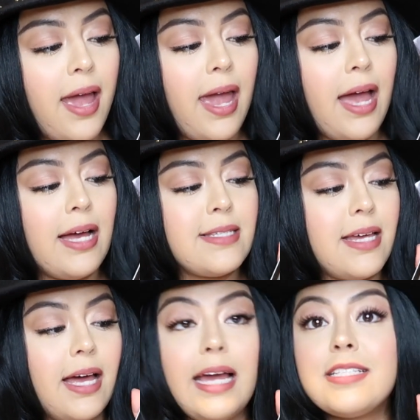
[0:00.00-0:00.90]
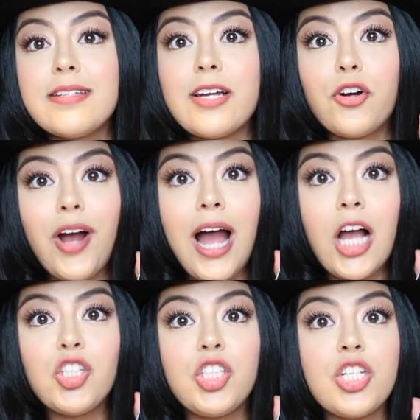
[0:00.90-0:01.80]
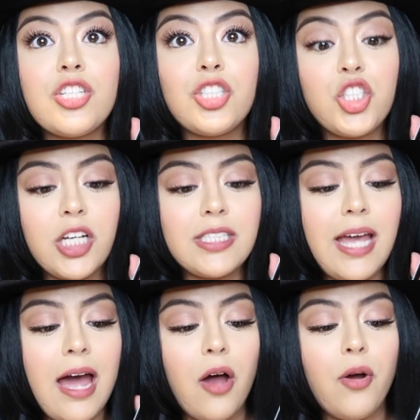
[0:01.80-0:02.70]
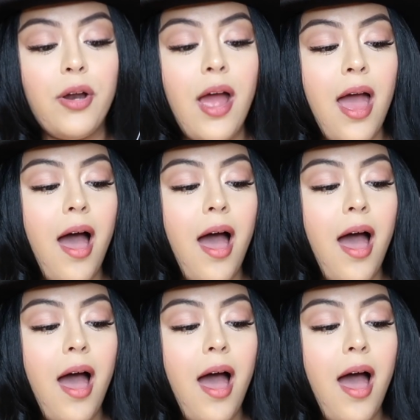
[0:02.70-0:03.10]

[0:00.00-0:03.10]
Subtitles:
And it doesn't crash, it doesn't shut down.